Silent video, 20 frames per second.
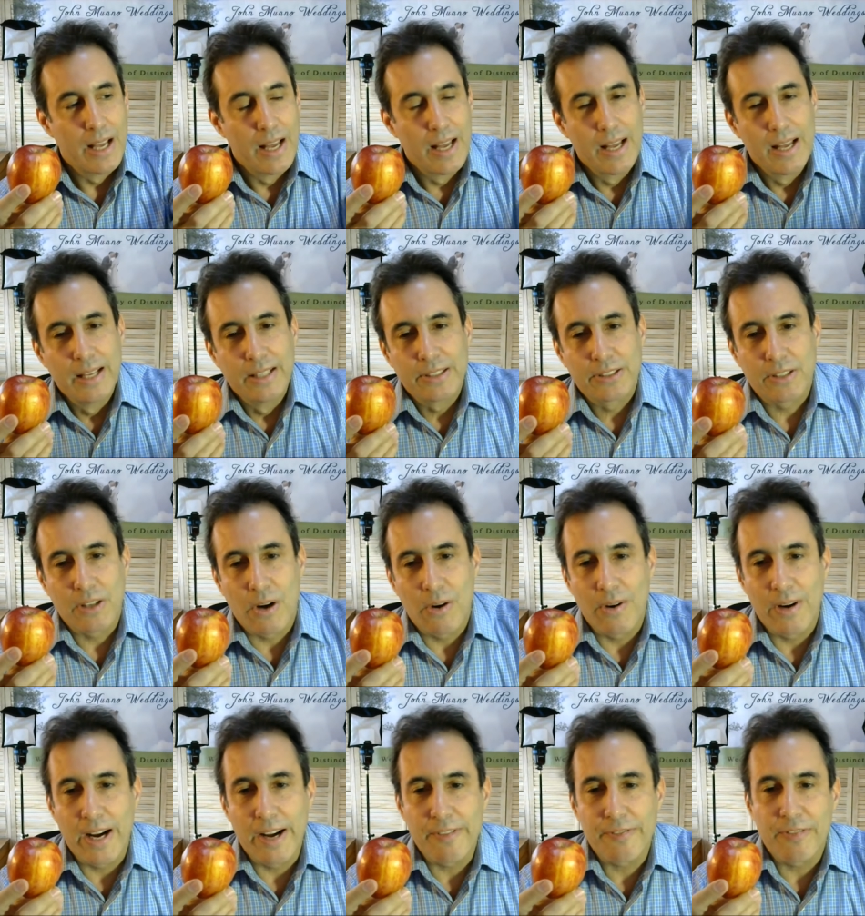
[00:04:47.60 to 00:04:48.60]
So
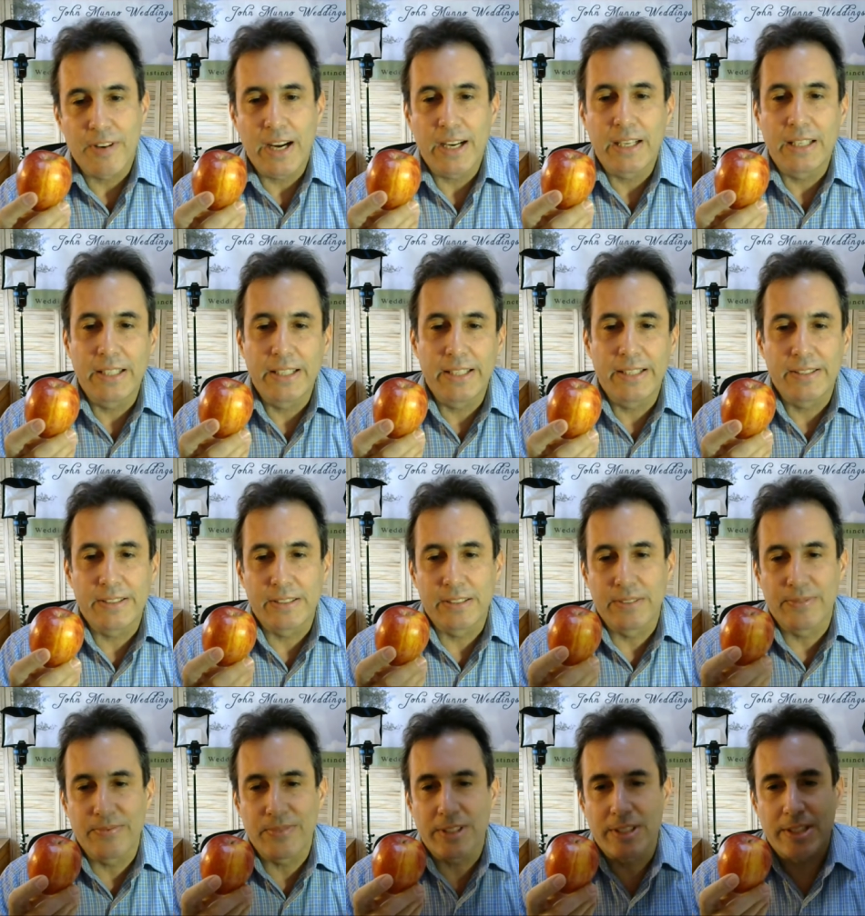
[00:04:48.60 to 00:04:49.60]
I finally
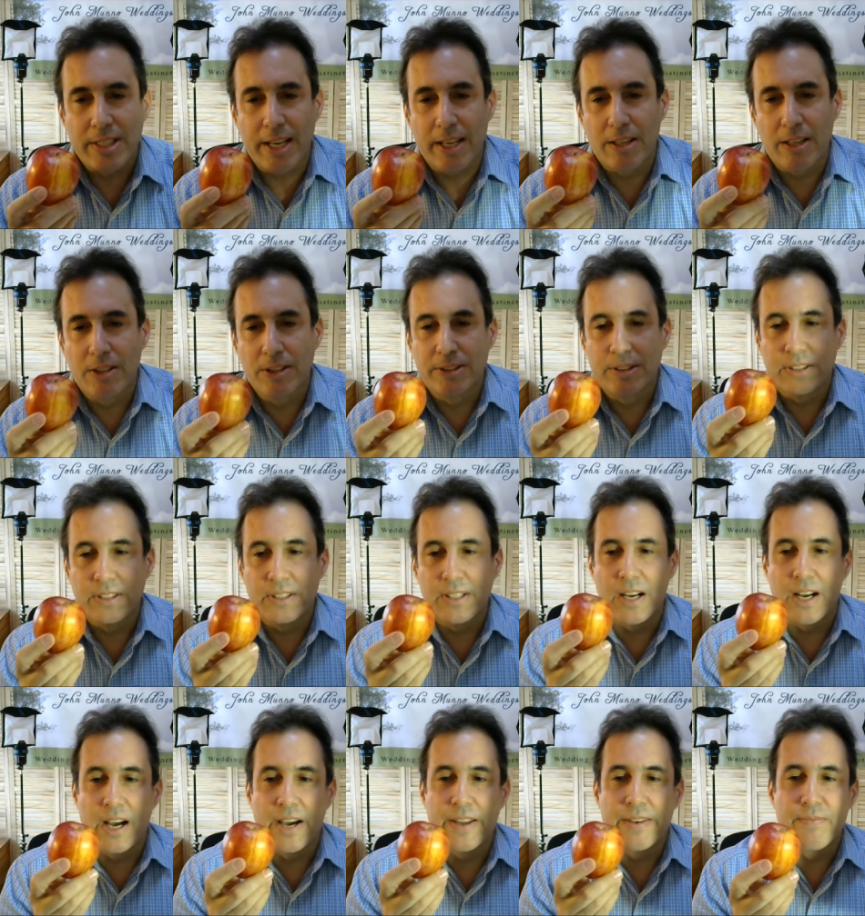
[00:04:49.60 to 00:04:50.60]
settled
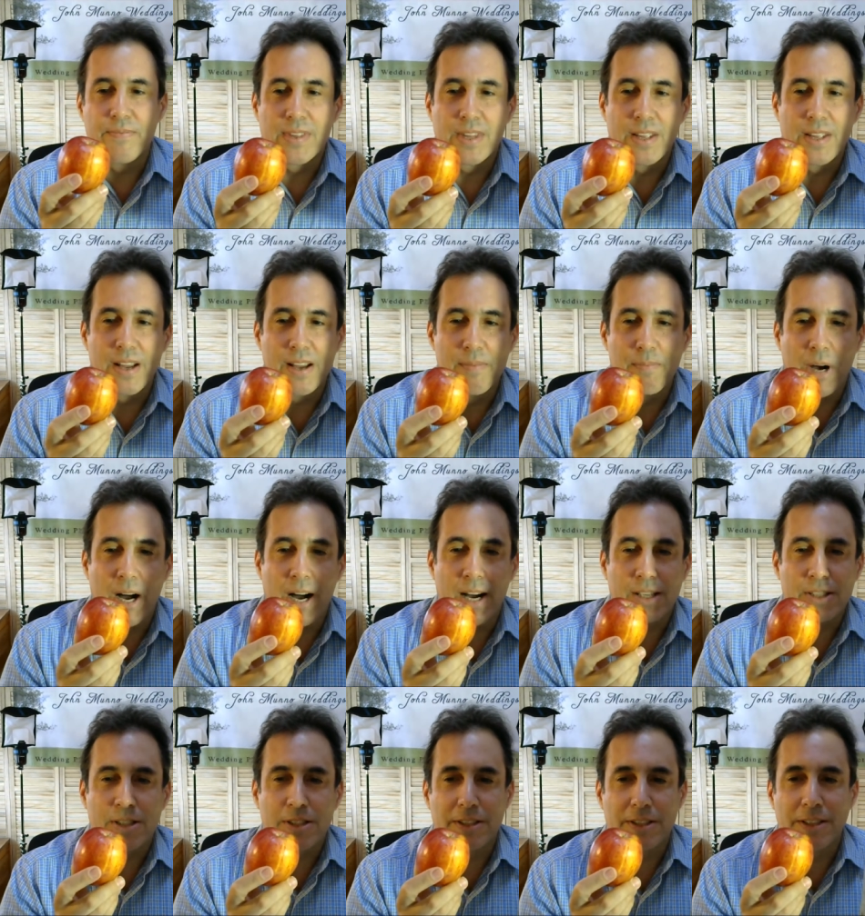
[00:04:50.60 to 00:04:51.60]
on a
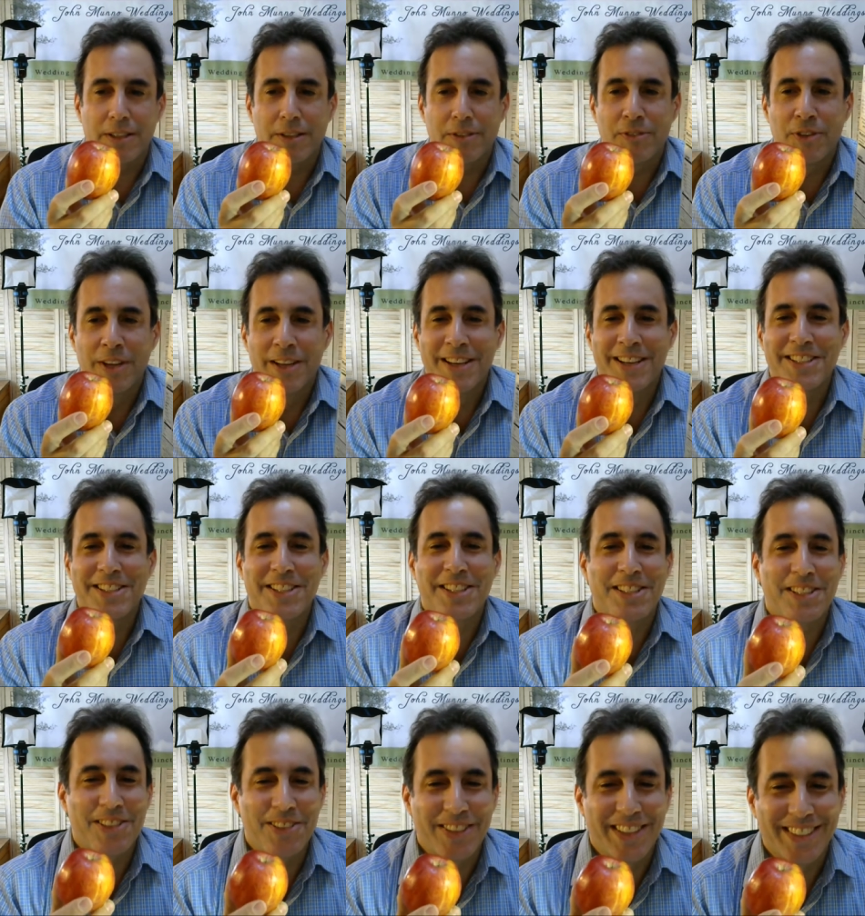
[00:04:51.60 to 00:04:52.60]
box of
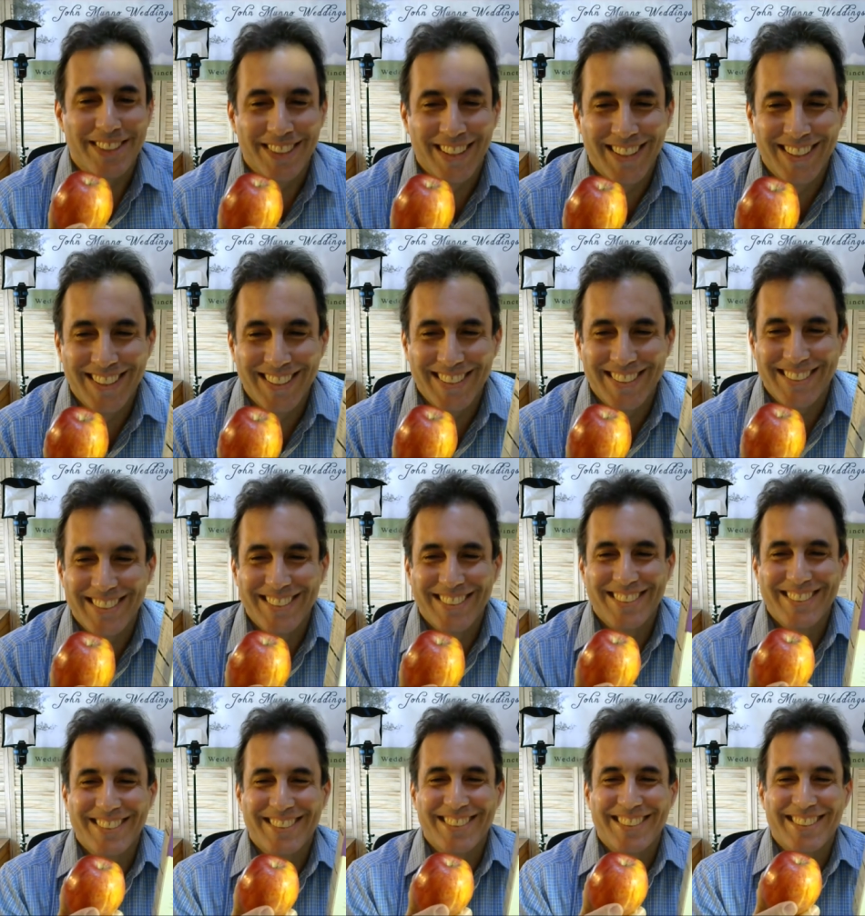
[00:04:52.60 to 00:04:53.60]
cereal.
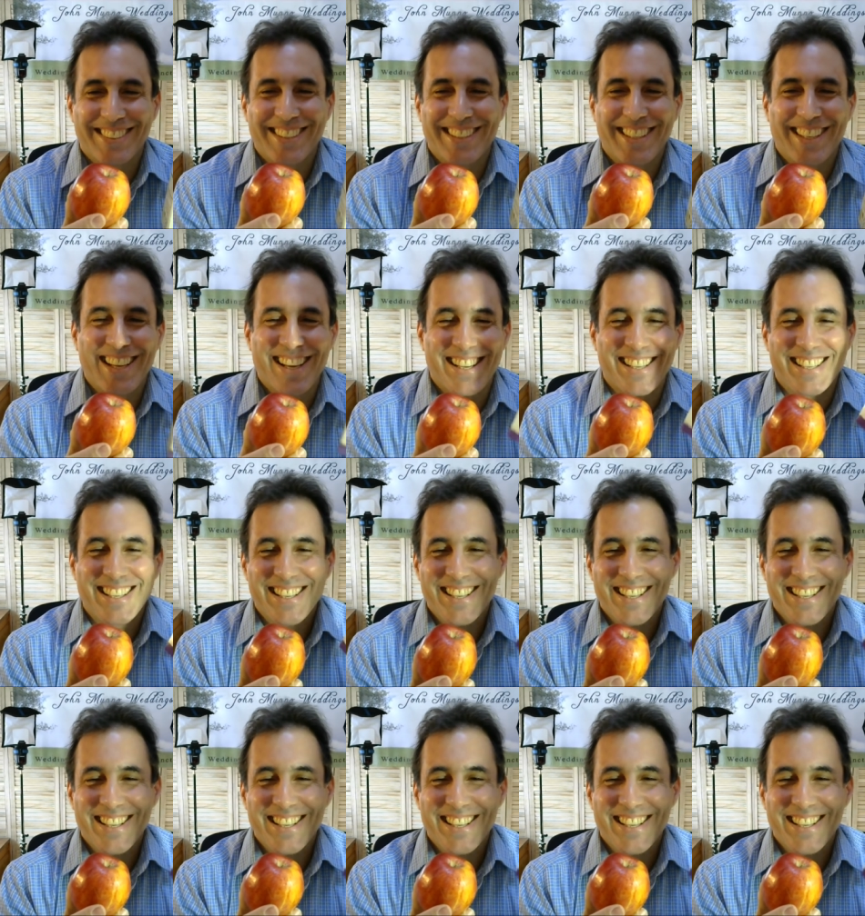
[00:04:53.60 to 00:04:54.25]
Okay.